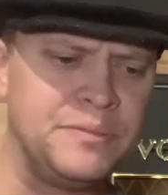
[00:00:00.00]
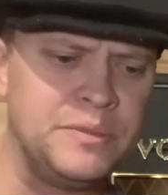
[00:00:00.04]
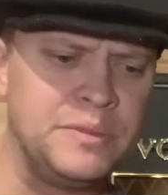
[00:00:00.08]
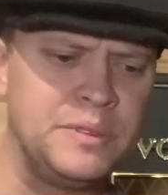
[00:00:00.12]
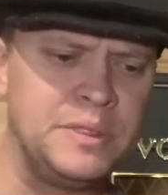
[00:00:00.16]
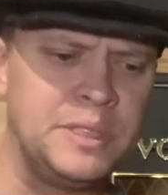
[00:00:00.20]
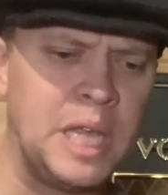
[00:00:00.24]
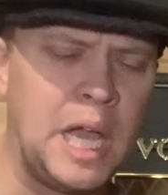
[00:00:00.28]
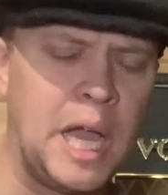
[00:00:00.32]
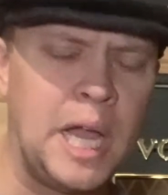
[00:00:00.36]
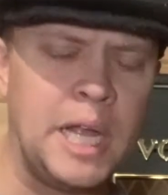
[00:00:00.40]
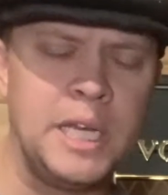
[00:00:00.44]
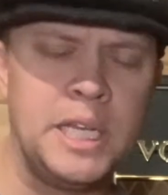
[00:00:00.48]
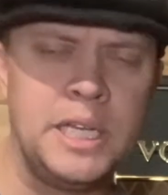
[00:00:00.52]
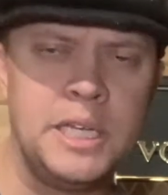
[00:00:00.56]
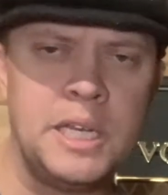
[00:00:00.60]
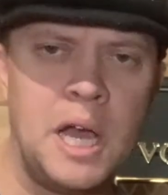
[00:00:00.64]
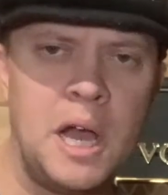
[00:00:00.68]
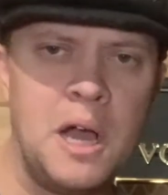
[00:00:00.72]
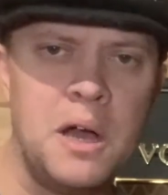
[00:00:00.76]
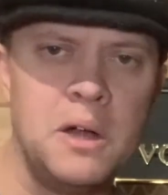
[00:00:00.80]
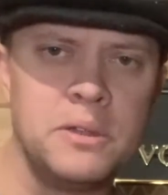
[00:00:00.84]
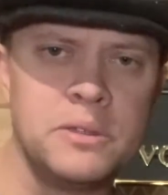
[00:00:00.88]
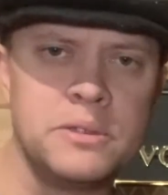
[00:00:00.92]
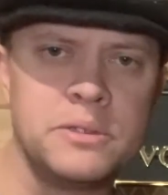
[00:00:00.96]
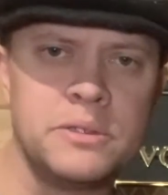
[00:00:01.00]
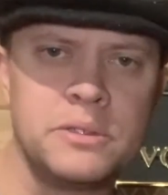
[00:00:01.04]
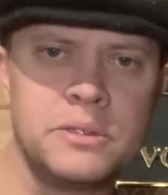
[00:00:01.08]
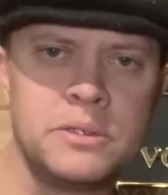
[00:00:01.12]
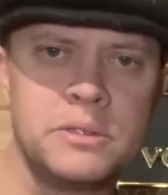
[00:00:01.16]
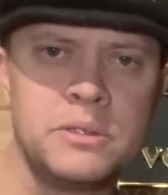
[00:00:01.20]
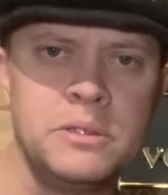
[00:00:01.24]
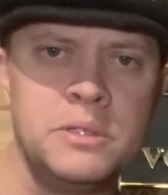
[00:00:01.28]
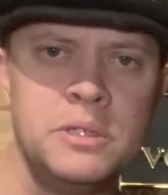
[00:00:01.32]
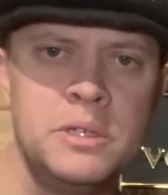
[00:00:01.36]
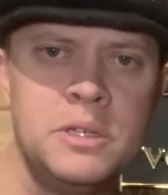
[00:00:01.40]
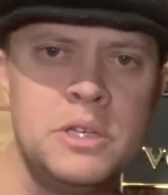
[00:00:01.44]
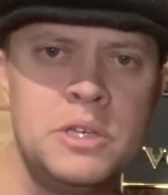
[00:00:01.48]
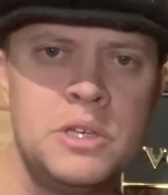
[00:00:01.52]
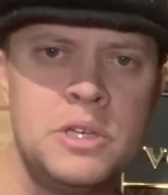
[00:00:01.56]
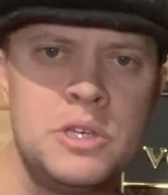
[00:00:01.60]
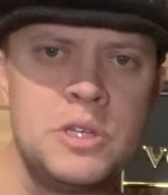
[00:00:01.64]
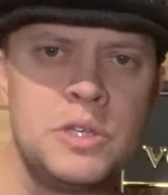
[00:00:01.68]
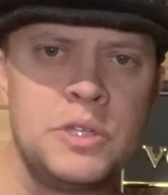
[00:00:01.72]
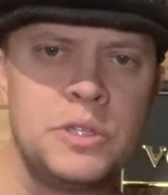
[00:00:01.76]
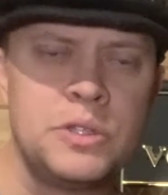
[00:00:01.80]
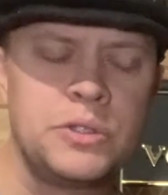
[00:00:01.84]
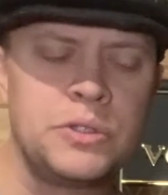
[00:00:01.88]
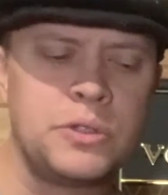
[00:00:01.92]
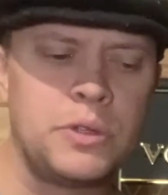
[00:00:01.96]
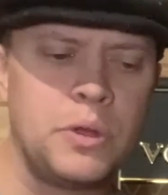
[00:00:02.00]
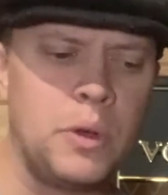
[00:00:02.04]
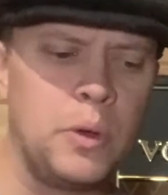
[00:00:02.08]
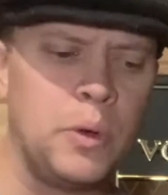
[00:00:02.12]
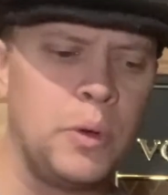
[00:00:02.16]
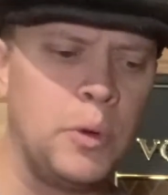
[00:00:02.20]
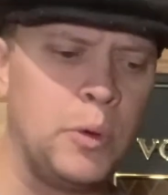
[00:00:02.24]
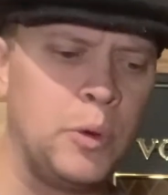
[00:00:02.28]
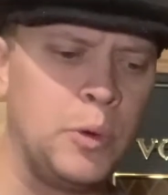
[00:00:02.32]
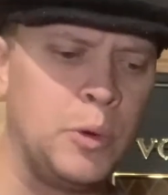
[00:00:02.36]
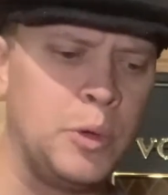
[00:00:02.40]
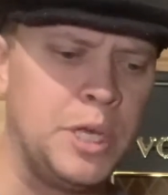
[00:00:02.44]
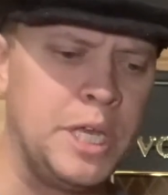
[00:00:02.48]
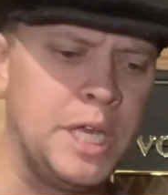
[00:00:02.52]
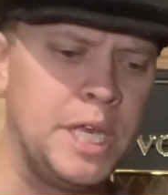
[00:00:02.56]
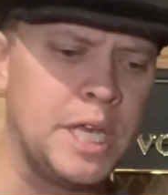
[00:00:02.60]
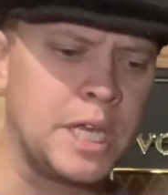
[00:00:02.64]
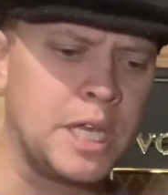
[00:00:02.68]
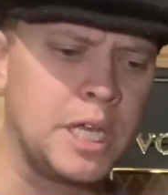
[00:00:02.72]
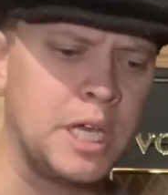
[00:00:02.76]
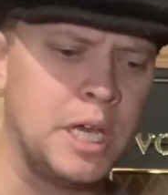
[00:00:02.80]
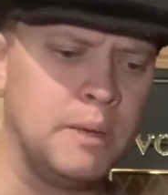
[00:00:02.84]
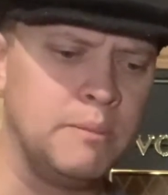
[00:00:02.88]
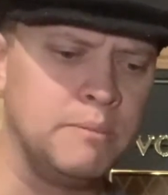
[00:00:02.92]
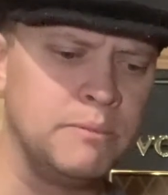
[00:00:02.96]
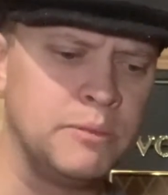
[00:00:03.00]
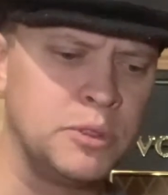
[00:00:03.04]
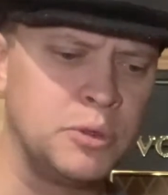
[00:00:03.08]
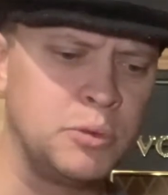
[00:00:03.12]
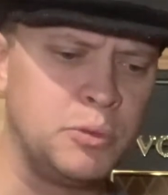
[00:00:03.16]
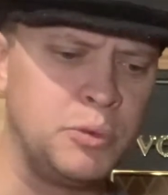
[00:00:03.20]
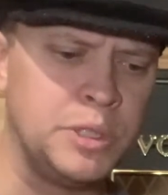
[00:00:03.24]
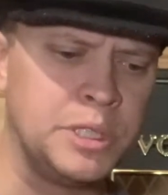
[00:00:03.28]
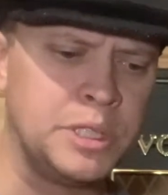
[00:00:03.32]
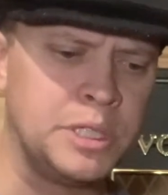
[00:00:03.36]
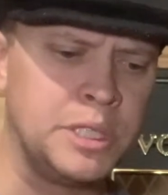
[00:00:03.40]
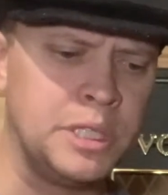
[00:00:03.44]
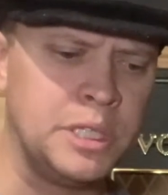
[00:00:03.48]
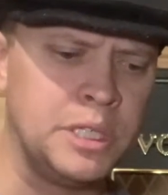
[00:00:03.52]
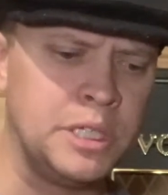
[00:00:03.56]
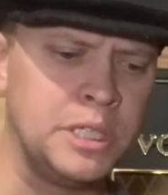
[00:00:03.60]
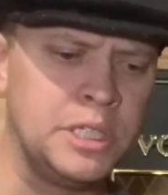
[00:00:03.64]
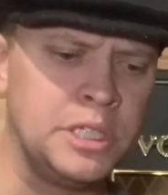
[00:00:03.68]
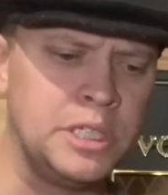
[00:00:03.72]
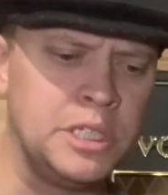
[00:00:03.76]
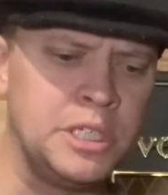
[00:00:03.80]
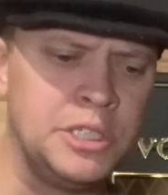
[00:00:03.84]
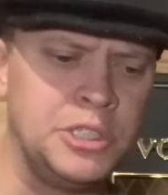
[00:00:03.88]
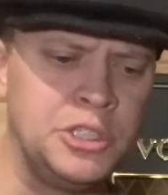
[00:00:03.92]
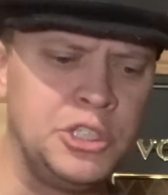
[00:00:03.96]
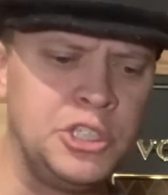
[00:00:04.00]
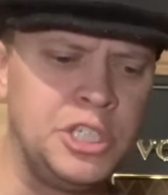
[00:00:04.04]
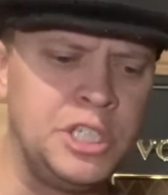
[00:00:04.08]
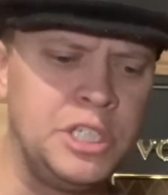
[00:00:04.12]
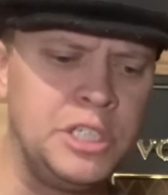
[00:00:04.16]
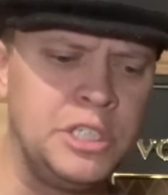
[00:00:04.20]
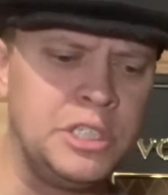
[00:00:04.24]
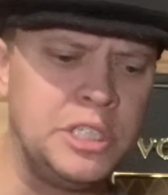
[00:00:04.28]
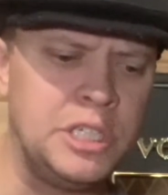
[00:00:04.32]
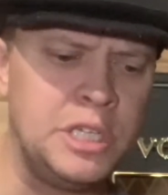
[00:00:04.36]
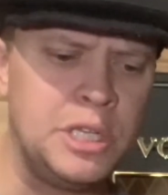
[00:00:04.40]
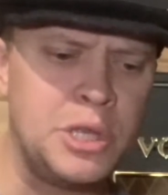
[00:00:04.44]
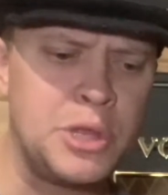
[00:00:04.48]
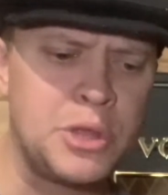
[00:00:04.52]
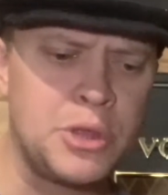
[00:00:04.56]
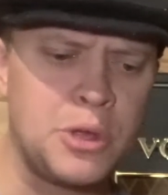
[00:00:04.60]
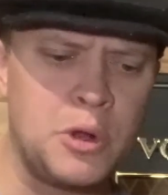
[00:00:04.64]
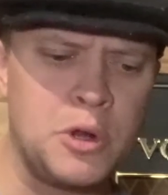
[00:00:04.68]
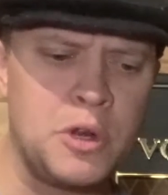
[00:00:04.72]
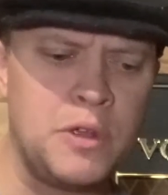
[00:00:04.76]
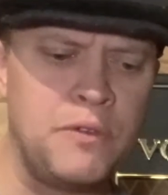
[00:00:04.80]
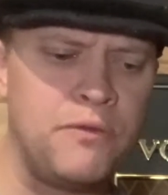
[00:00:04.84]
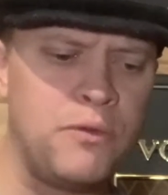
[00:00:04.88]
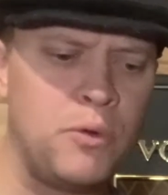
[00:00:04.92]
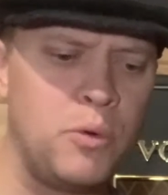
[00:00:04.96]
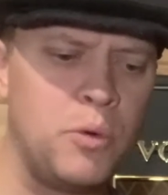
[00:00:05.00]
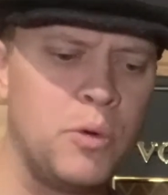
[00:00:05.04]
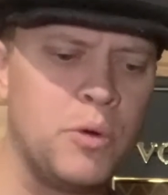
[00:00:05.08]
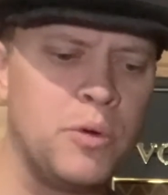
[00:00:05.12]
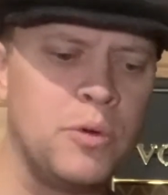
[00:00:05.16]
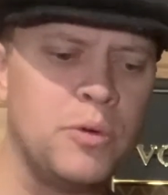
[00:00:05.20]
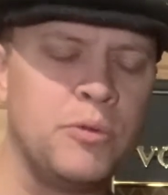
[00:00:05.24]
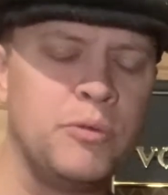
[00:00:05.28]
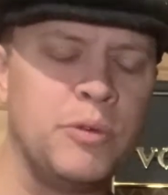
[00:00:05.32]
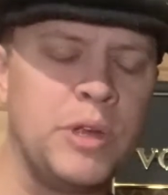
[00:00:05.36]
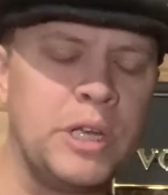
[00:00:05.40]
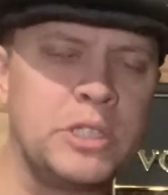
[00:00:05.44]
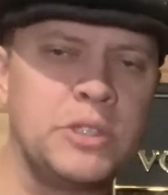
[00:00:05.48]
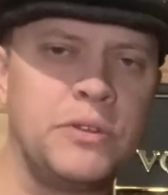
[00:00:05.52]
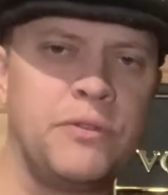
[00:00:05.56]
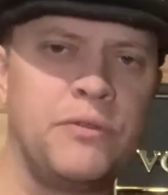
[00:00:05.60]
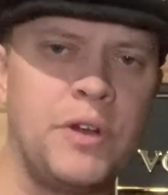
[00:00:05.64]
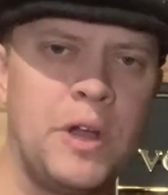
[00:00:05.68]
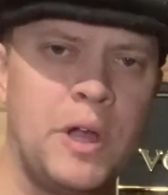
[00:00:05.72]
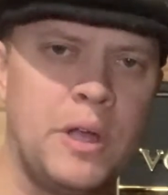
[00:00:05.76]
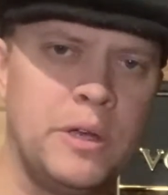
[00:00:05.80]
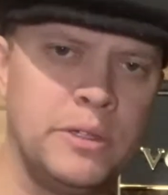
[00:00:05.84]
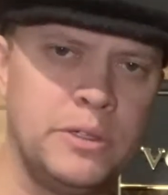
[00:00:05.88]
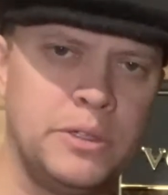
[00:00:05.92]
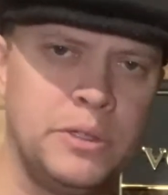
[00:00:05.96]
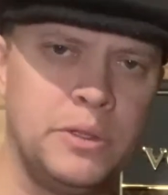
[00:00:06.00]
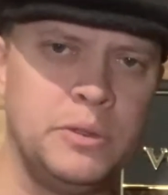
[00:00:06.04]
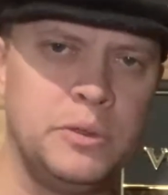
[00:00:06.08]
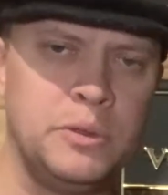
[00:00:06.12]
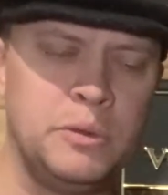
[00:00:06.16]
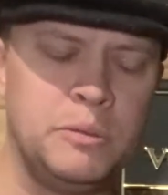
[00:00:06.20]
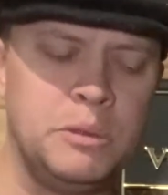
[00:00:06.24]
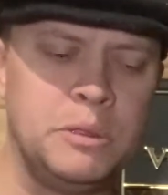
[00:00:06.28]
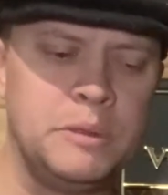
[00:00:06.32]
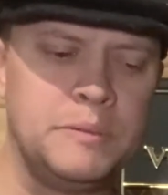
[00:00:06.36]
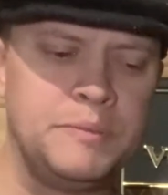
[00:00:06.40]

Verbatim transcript: ninety dollars. So it comes with a, a G Z thirty-four rectifier tube.